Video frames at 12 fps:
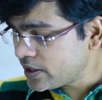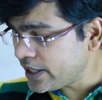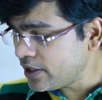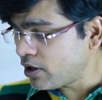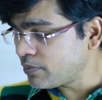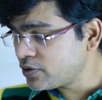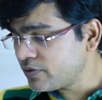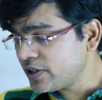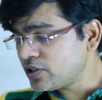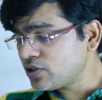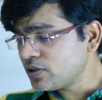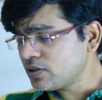10
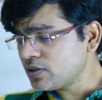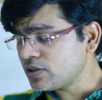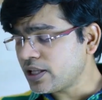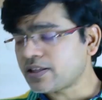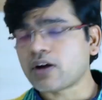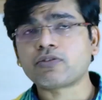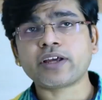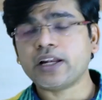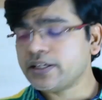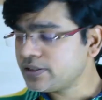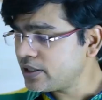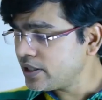observations. That's how
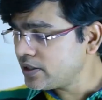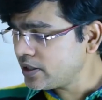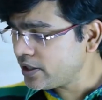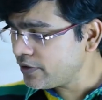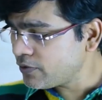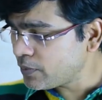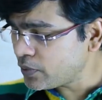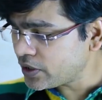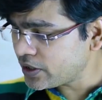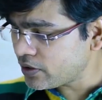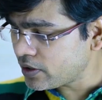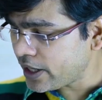tallies are done. If you
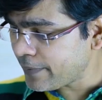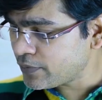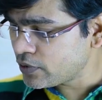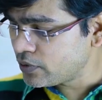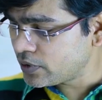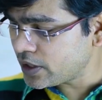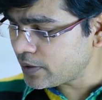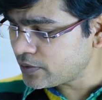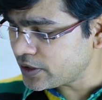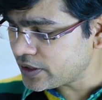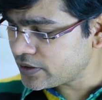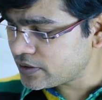put it on absolute
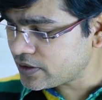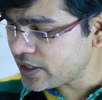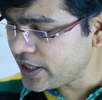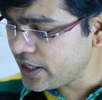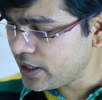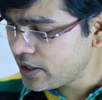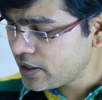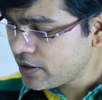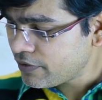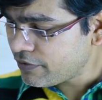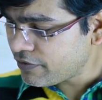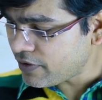terms, it is 3,
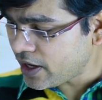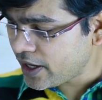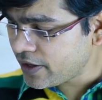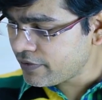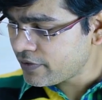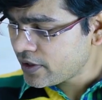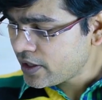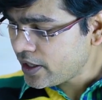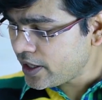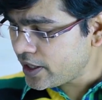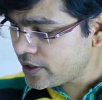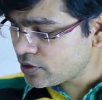5
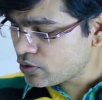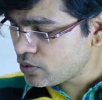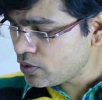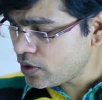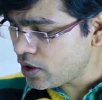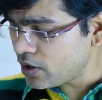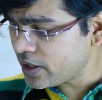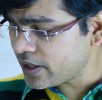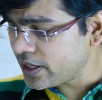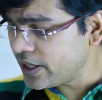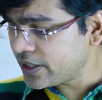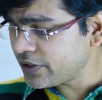and 2. On a
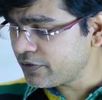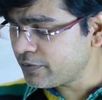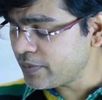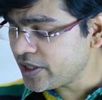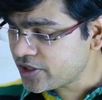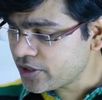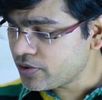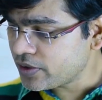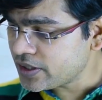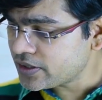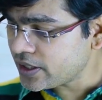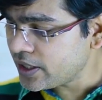relative measure, you
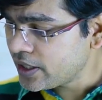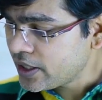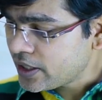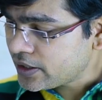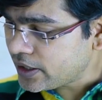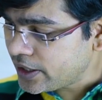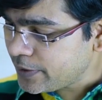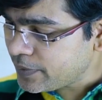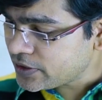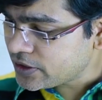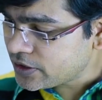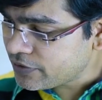can say
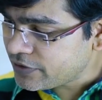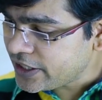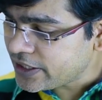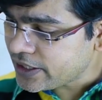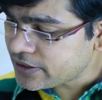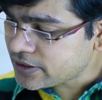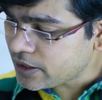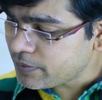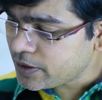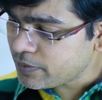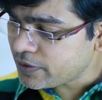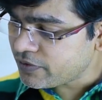30% of data is
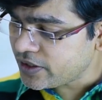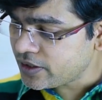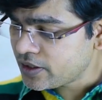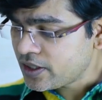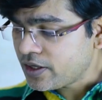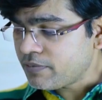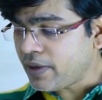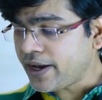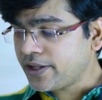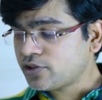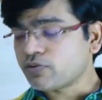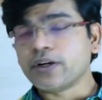coming between
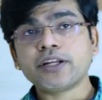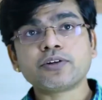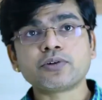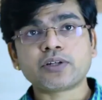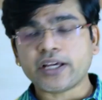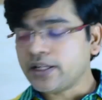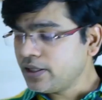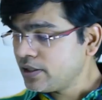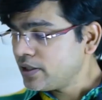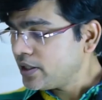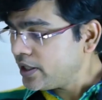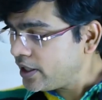minus 20 to 10,
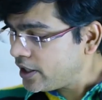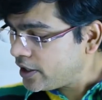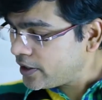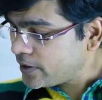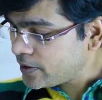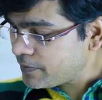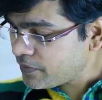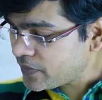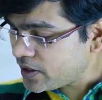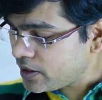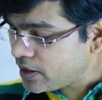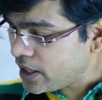and
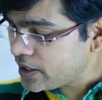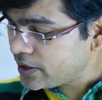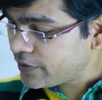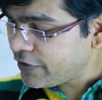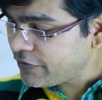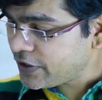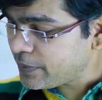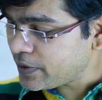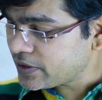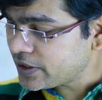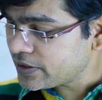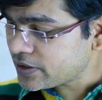another
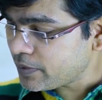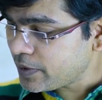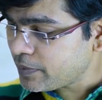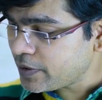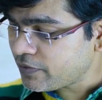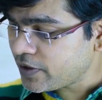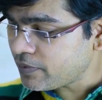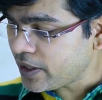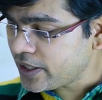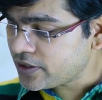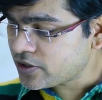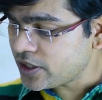50% is coming between
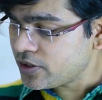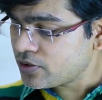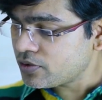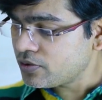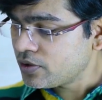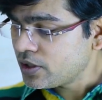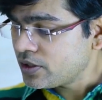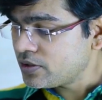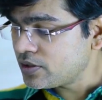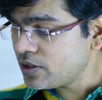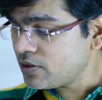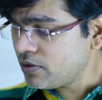minus 10 to
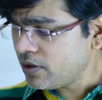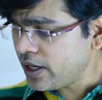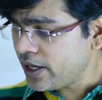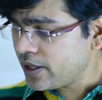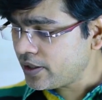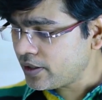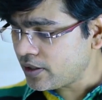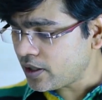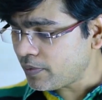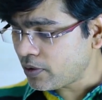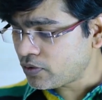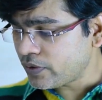0, and
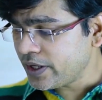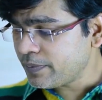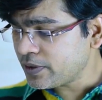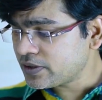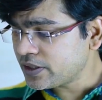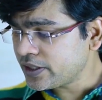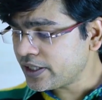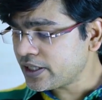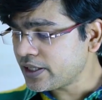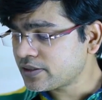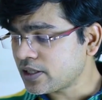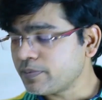about 20%
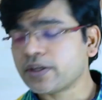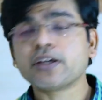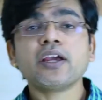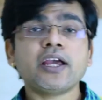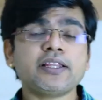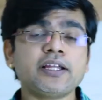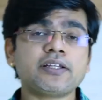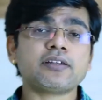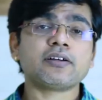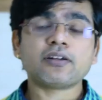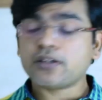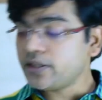data is coming, and that
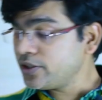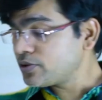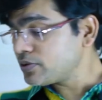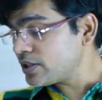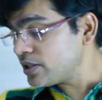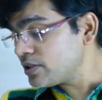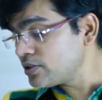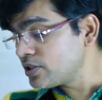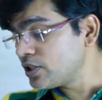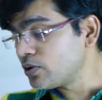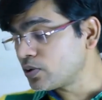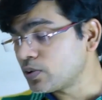into the
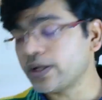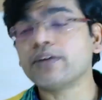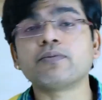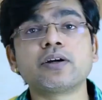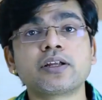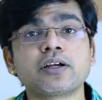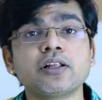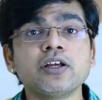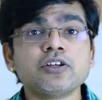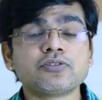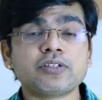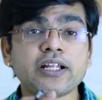0 to 10 vertical.
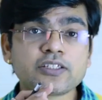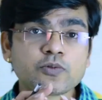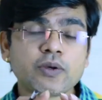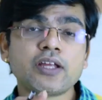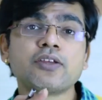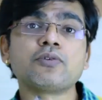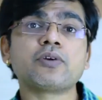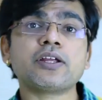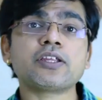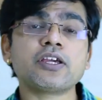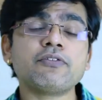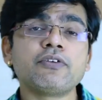So that's where you
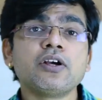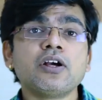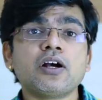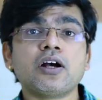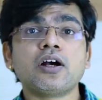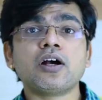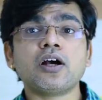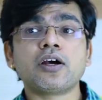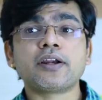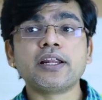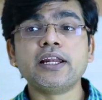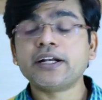can give
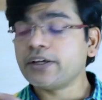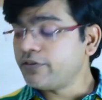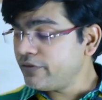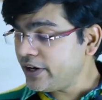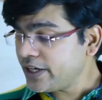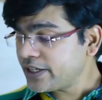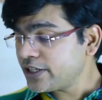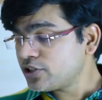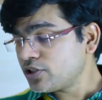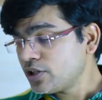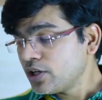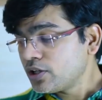a relative
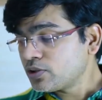weightage